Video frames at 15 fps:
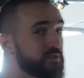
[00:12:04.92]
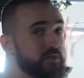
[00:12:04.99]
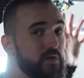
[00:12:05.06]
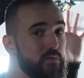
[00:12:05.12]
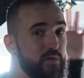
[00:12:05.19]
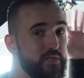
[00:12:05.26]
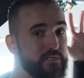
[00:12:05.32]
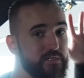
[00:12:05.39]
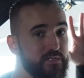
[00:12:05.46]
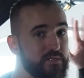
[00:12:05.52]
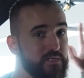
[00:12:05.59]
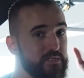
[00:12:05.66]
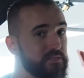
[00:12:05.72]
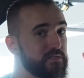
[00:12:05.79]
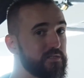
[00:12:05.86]
and so little
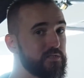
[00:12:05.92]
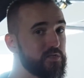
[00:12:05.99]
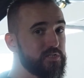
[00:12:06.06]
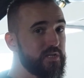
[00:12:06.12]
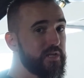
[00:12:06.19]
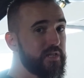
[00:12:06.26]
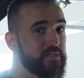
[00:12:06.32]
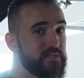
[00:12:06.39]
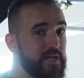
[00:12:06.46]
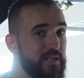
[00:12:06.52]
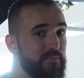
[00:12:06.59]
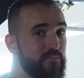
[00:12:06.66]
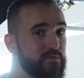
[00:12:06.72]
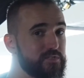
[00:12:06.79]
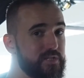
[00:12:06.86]
that it doesn't need
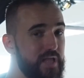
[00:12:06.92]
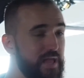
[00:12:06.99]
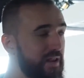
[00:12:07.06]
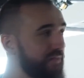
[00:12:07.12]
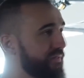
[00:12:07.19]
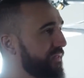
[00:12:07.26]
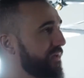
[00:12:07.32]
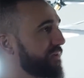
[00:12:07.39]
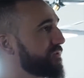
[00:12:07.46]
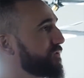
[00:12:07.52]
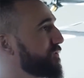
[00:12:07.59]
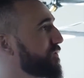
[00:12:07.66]
almost anything